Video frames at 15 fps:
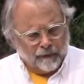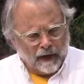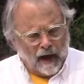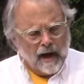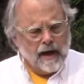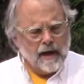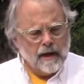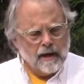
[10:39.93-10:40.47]

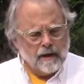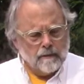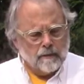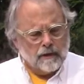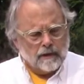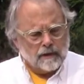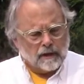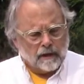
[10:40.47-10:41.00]
I
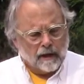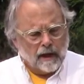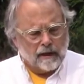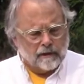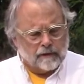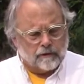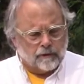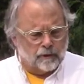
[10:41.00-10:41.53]
would
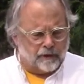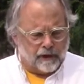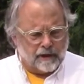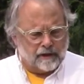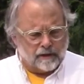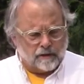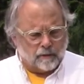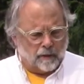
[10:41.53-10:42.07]
like to
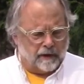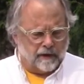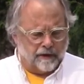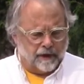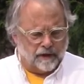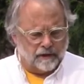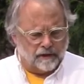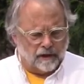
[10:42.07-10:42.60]
taste one
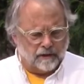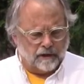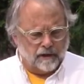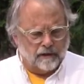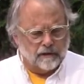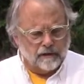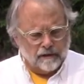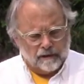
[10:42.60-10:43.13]
of these
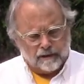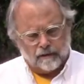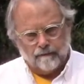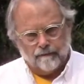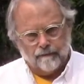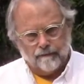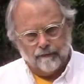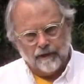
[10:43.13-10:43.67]
onions,
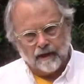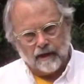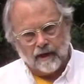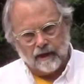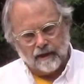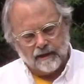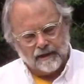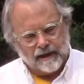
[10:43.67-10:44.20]
the
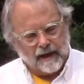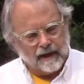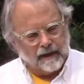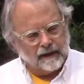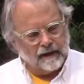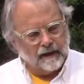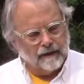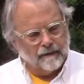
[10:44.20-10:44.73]
king
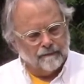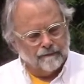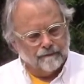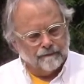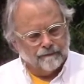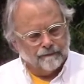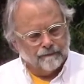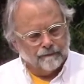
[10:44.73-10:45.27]
said.
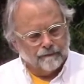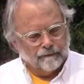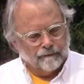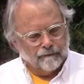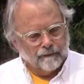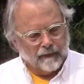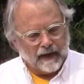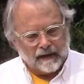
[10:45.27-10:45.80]

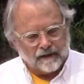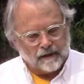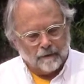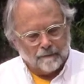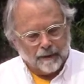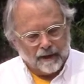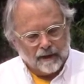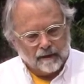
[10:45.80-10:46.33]

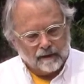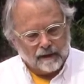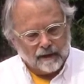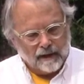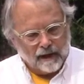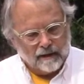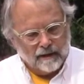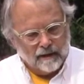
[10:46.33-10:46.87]
Getzel peeled
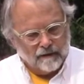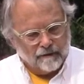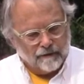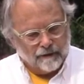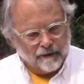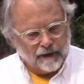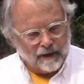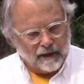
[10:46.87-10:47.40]
an onion
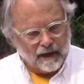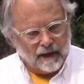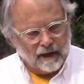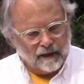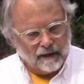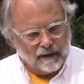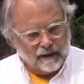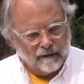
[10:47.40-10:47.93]
for the
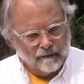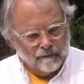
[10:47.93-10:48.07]
king.